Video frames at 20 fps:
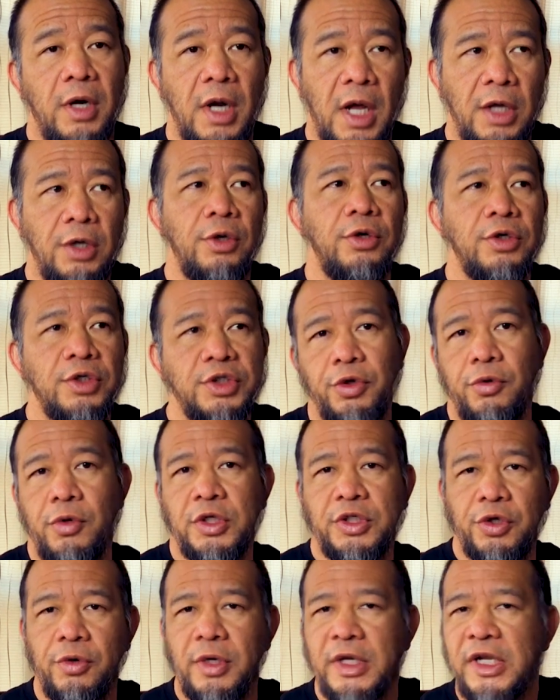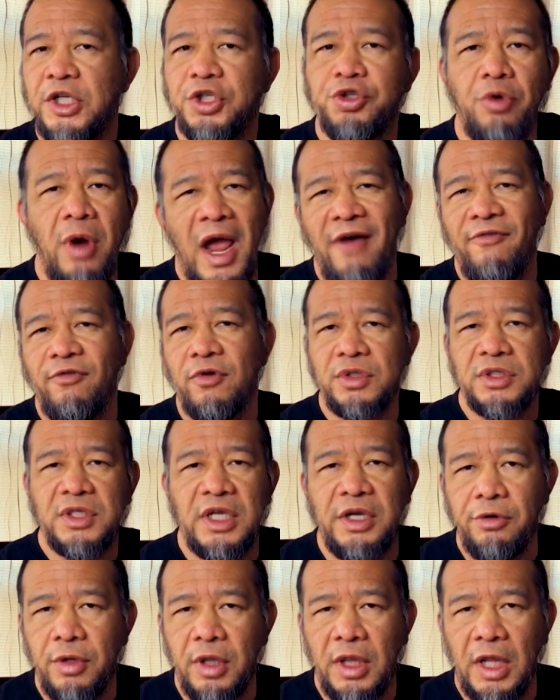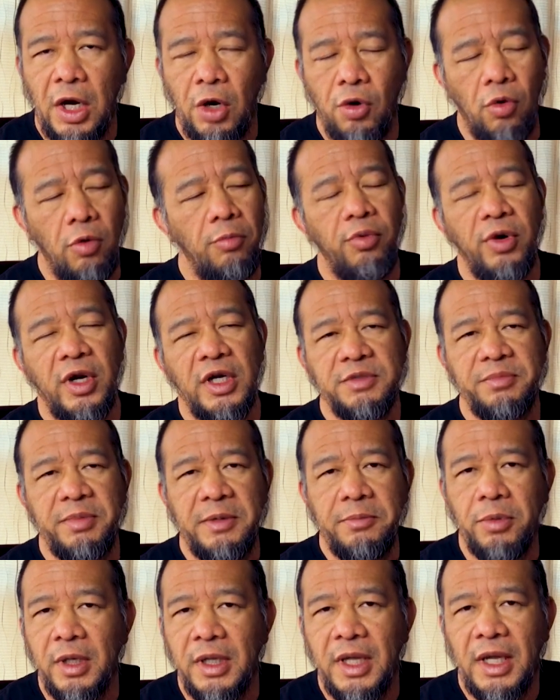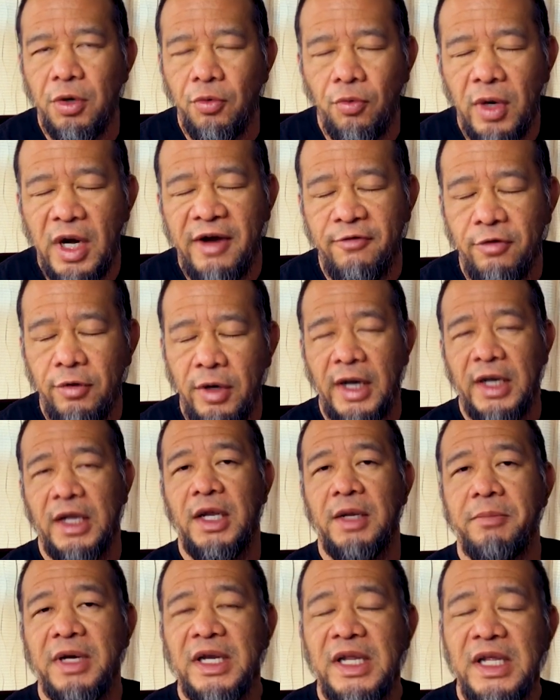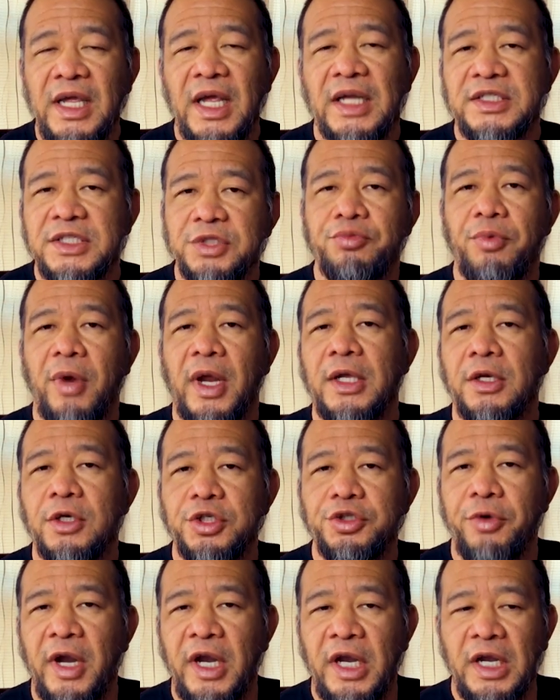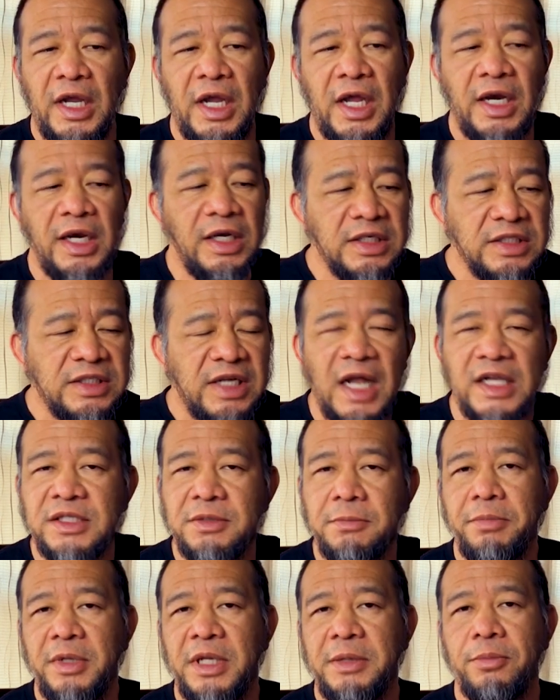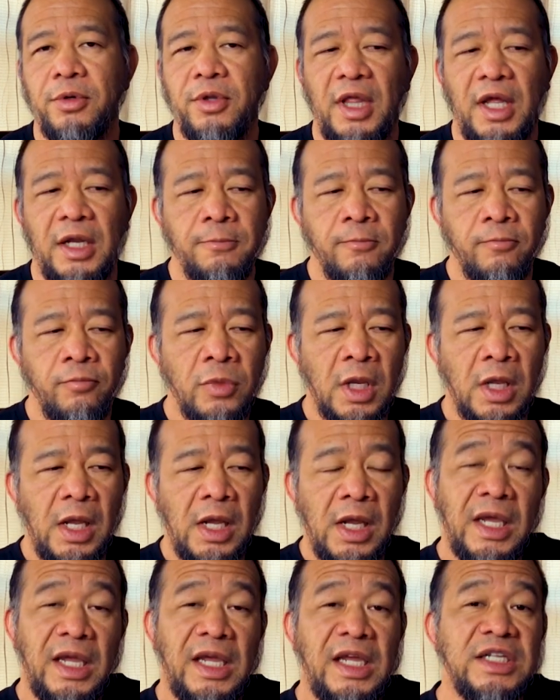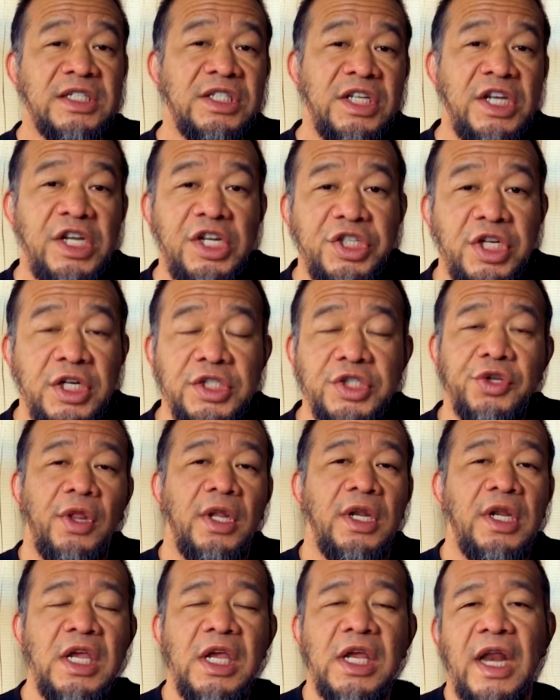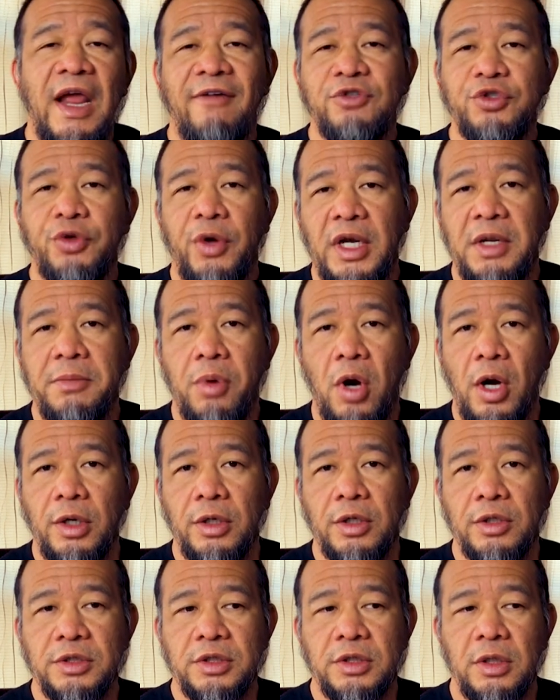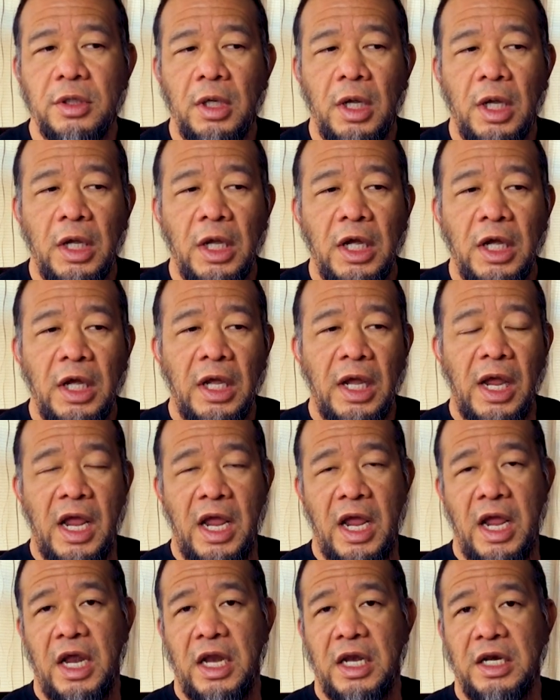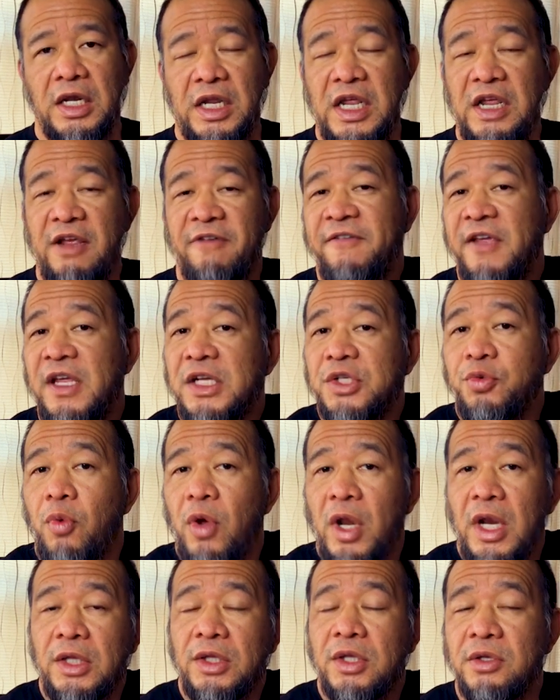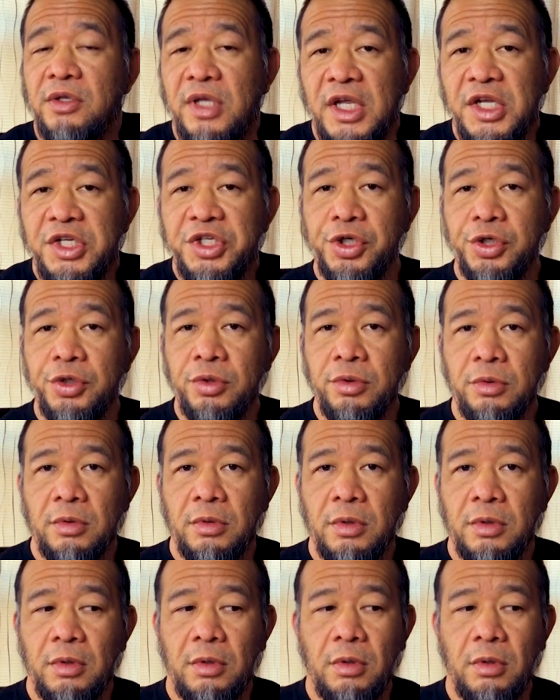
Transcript: belt under so-and-so, and he travels here and there or brings people in or whatever, but he gets his regular training in, and he's got some people that he's teaching so that he can have training partners. And if he's willing to teach you,